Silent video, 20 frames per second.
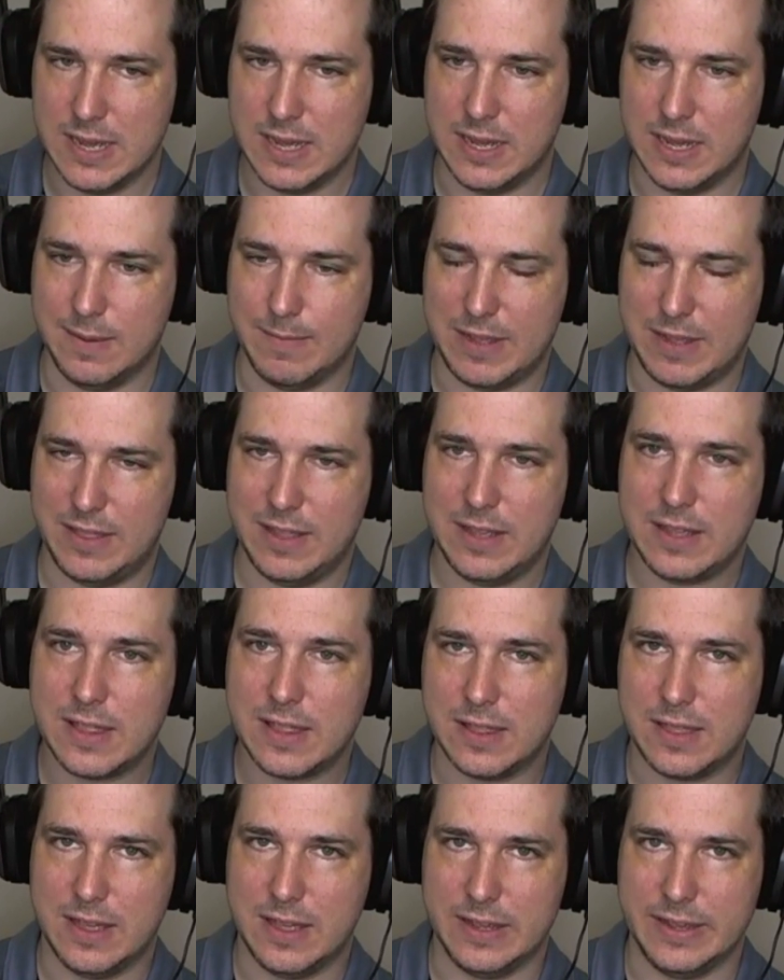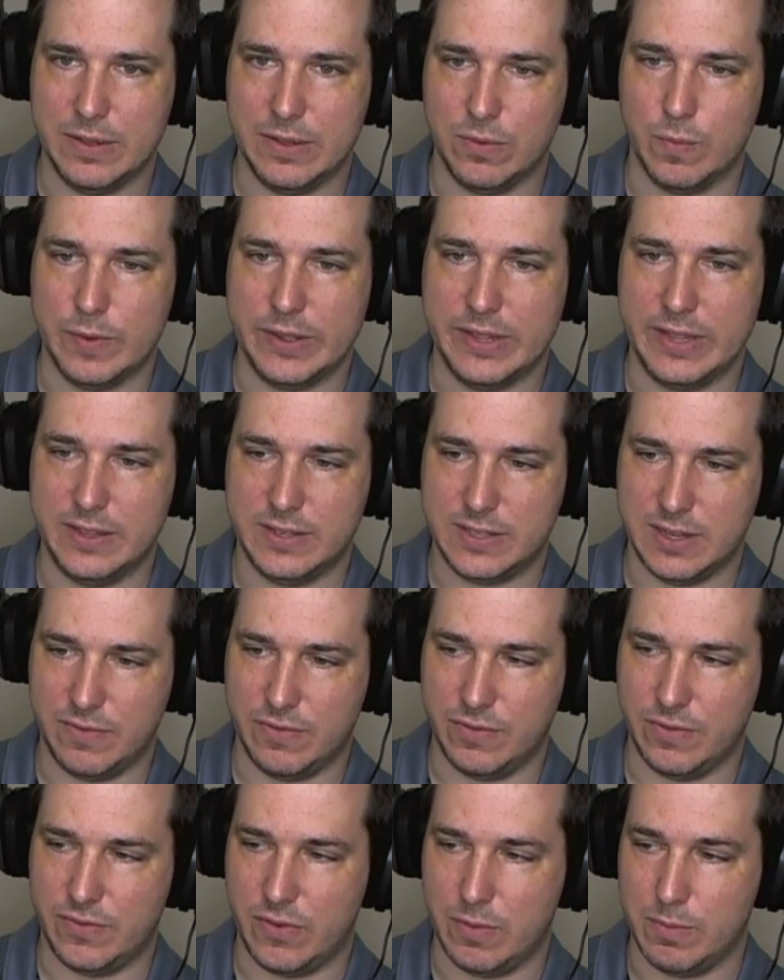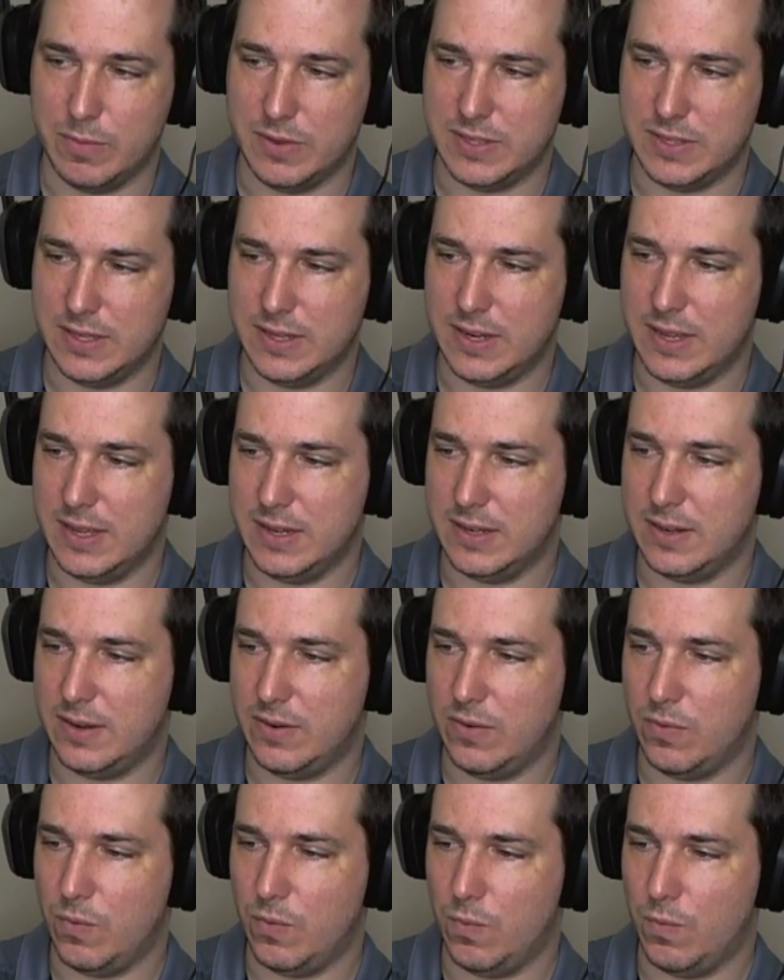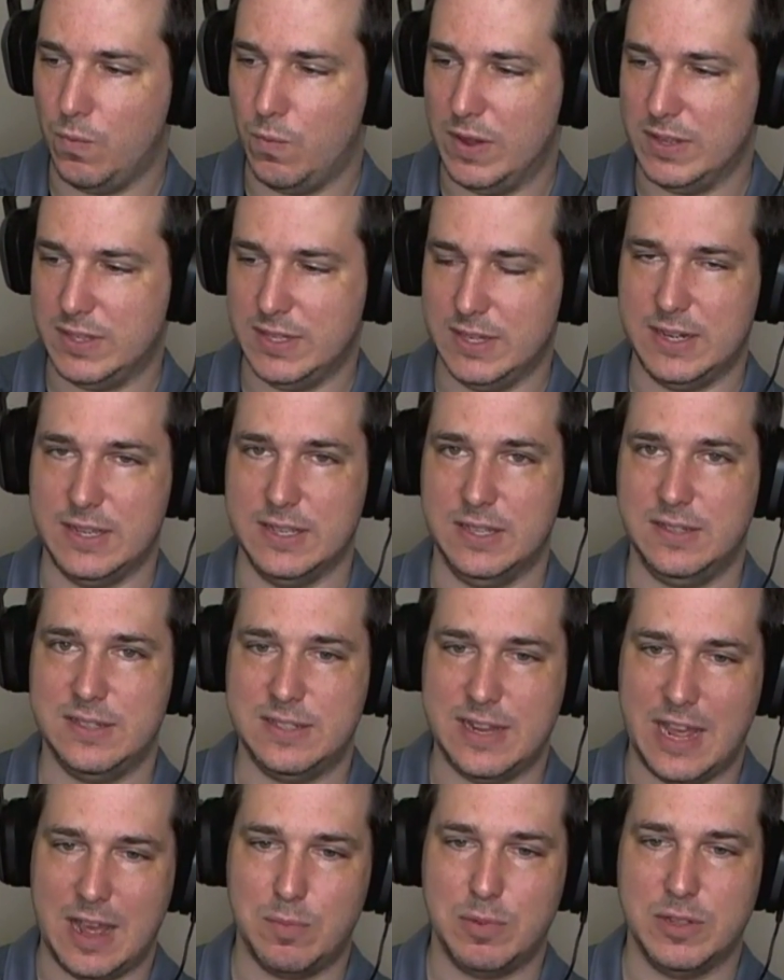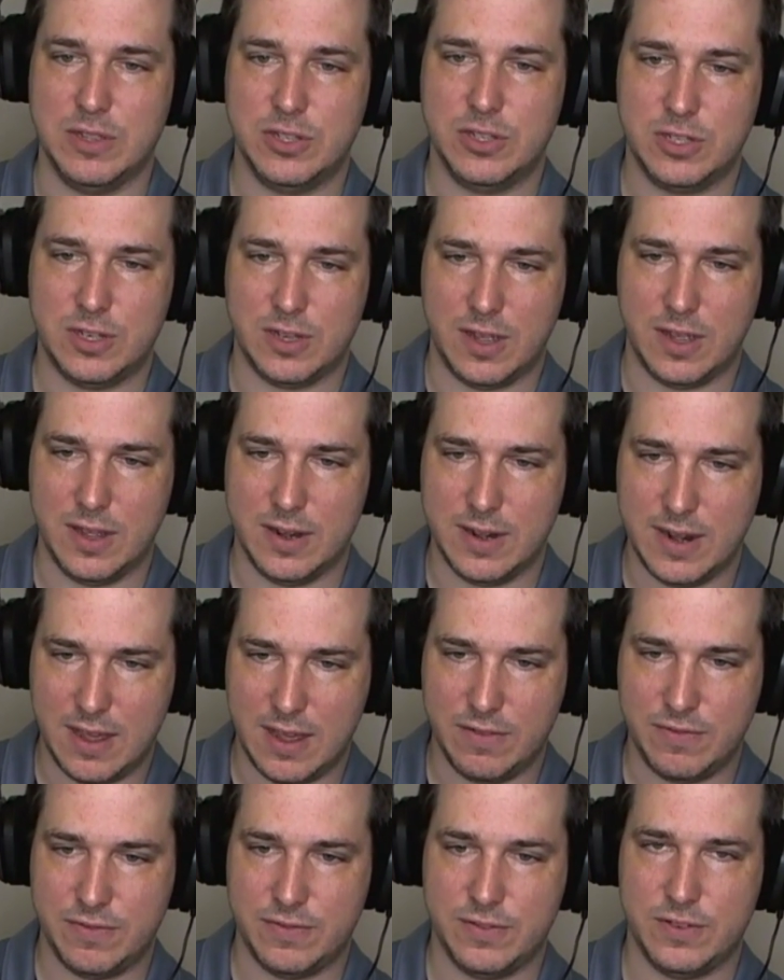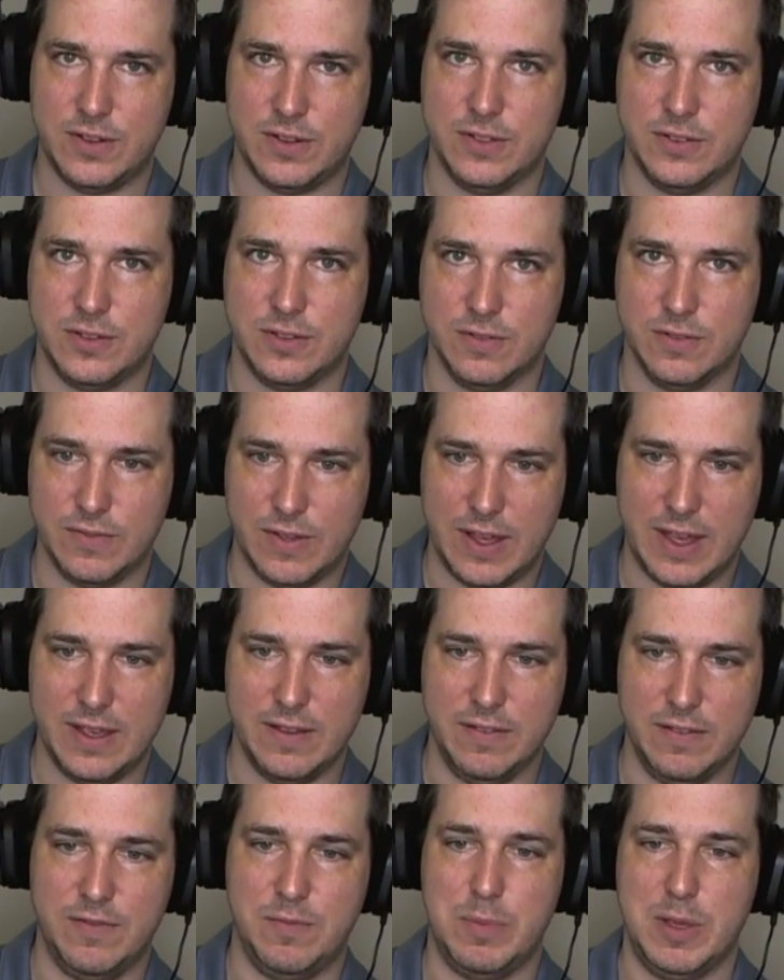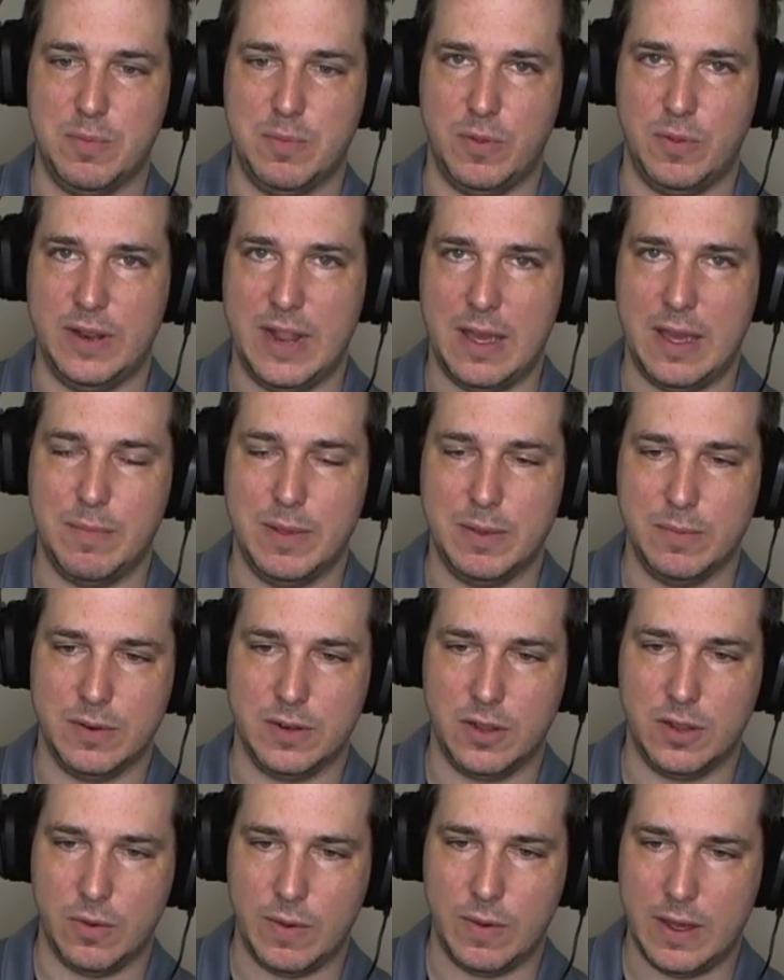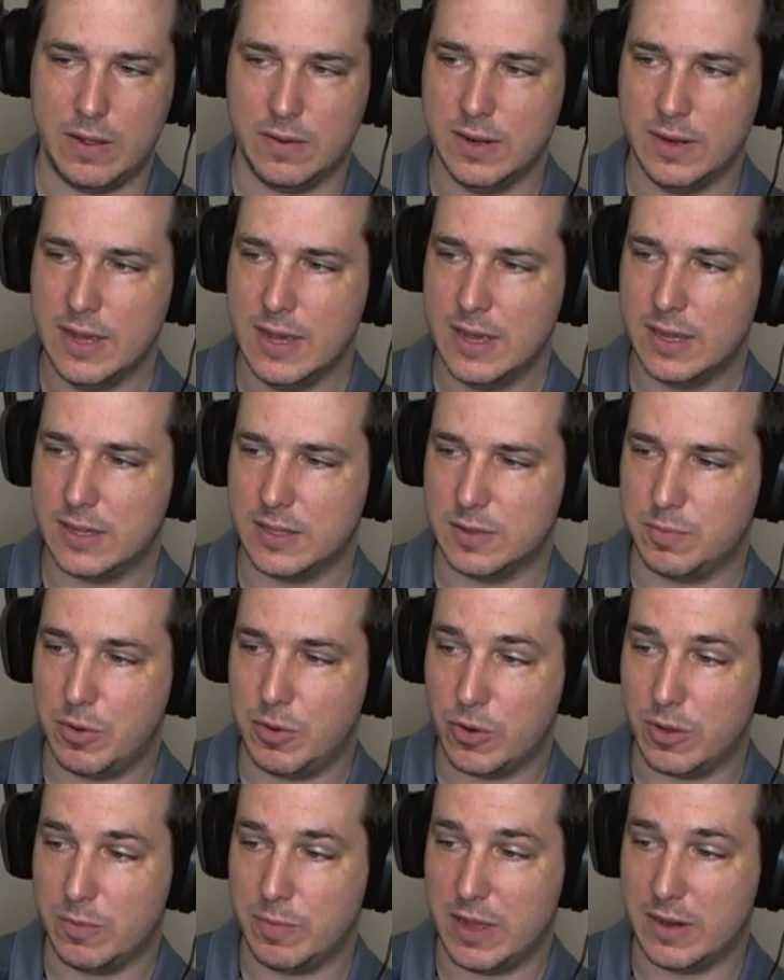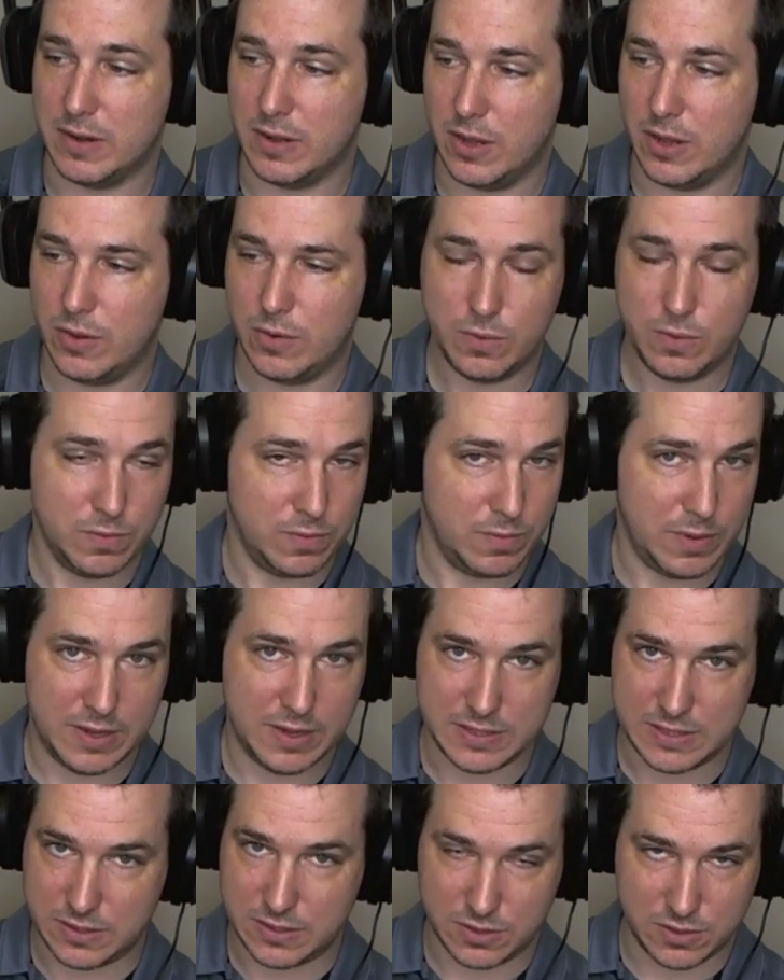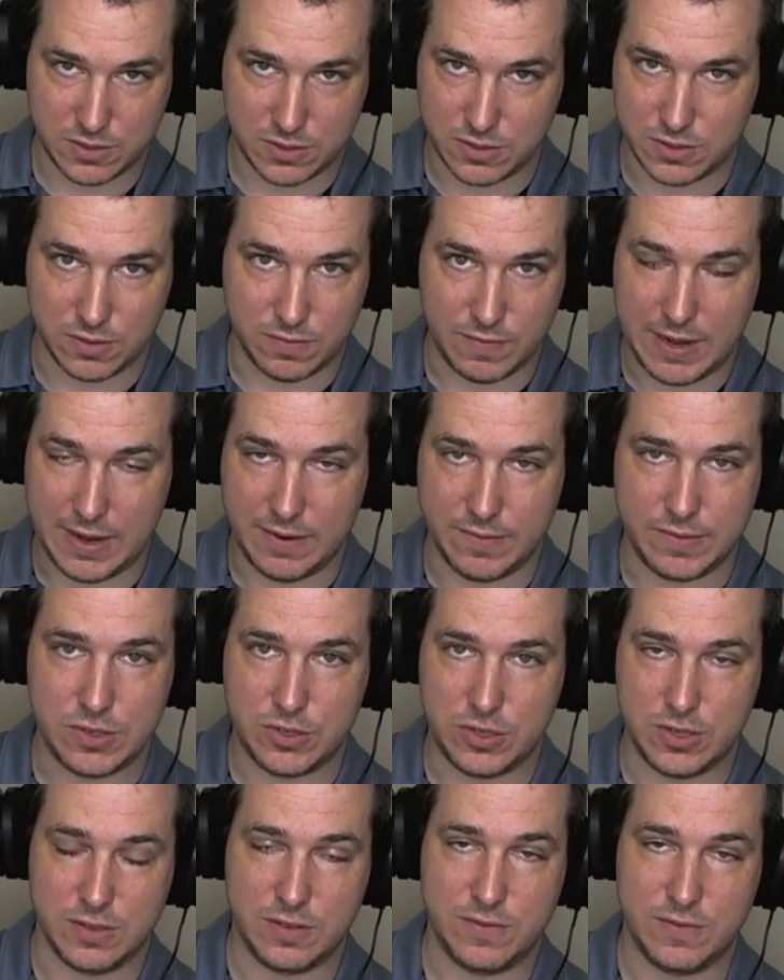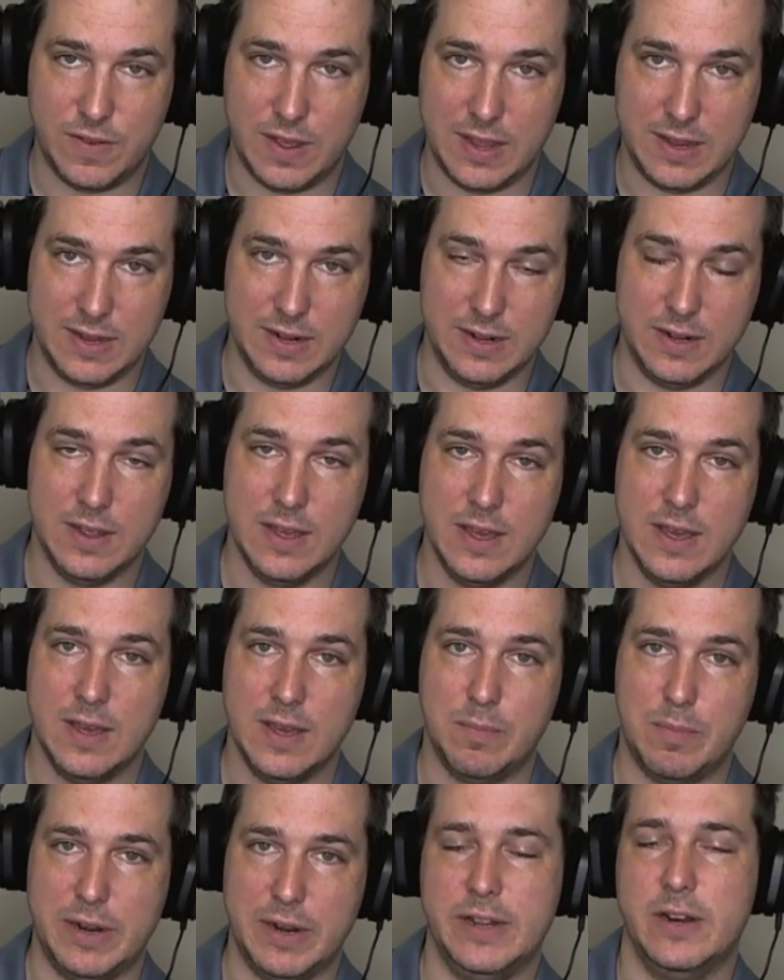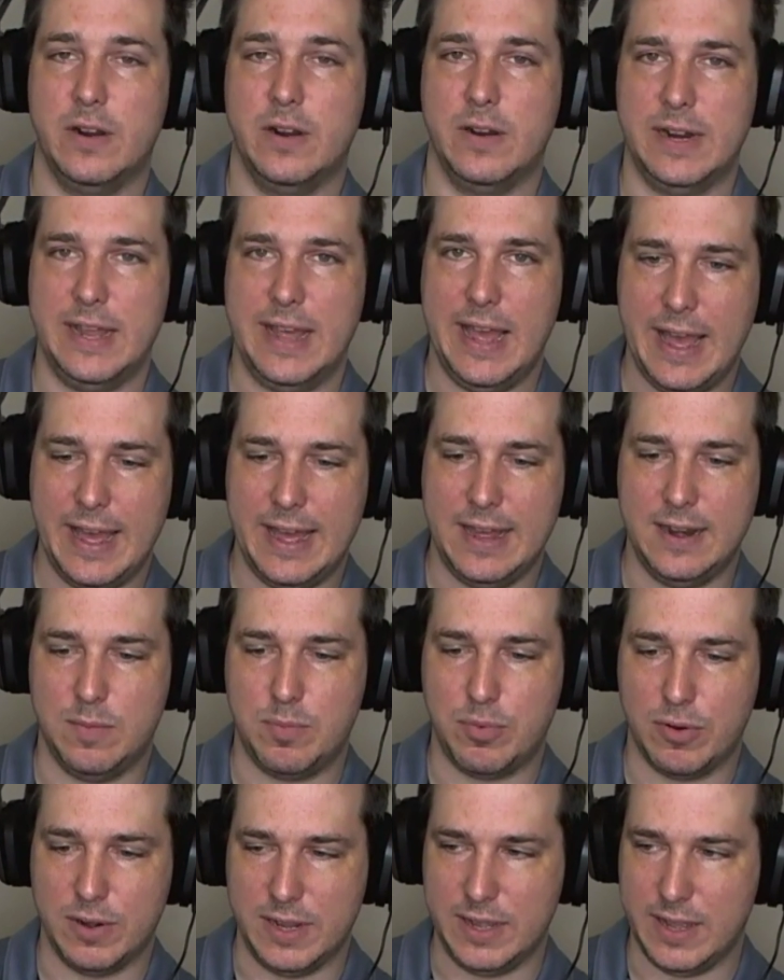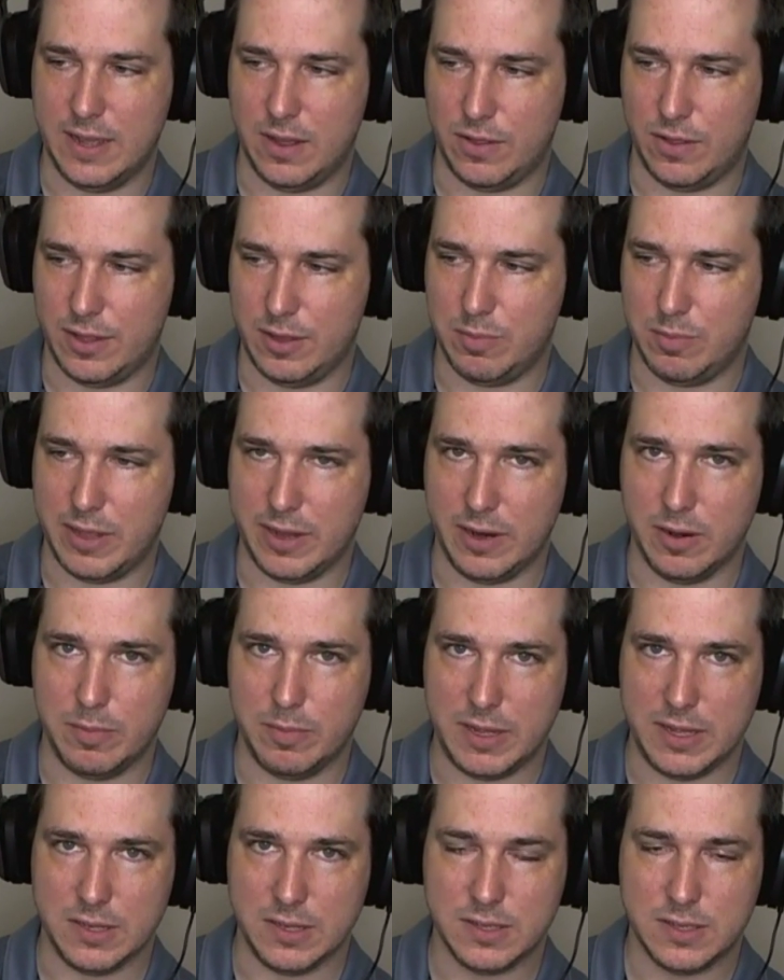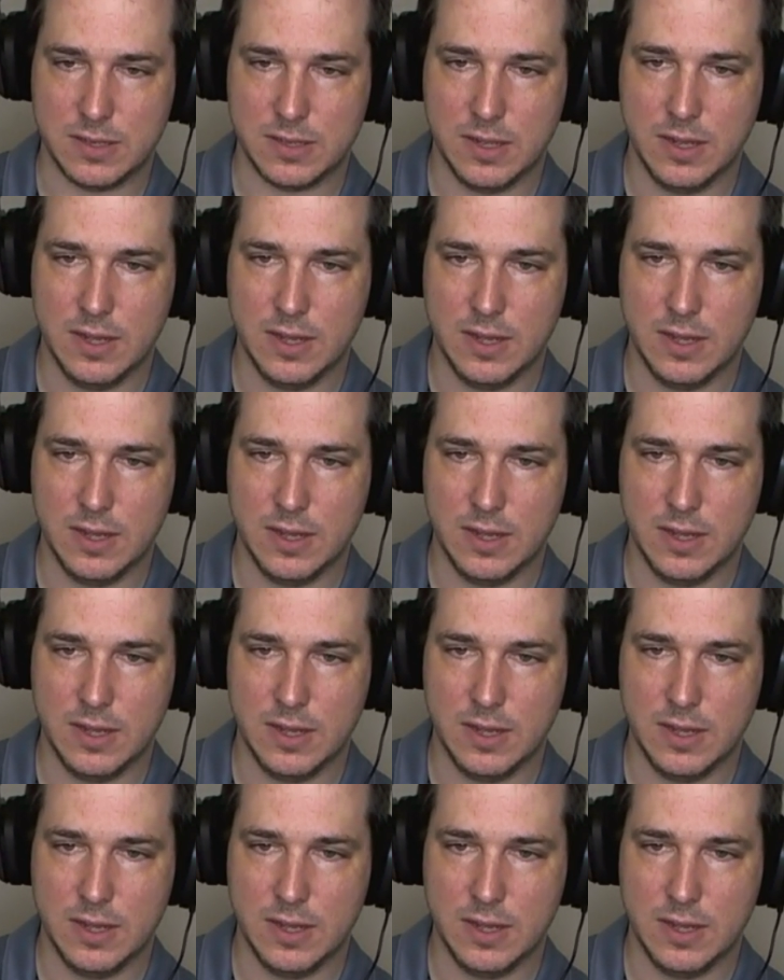I think the thing it really suffered from is it wasn't established enough to survive people not being able to go out, because Pokemon Go has survived just fine, but it already had a pretty healthy player base.